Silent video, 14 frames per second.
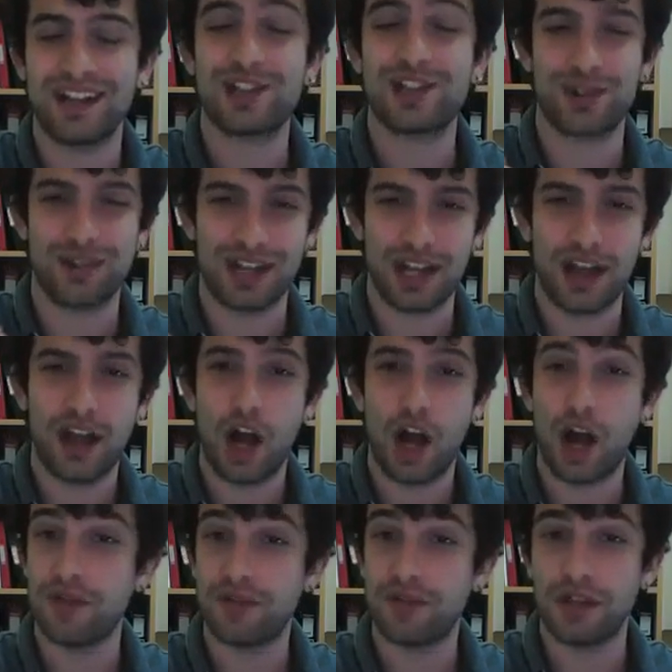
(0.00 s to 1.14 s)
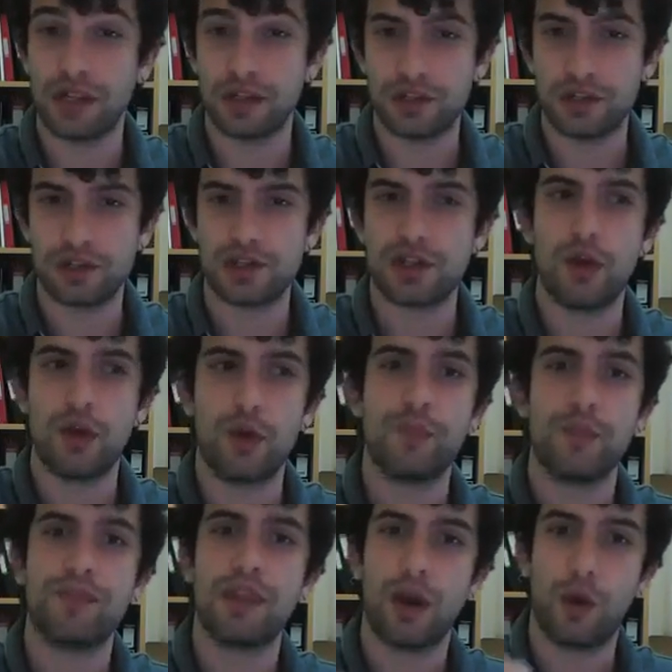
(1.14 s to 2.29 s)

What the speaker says: history of a village. So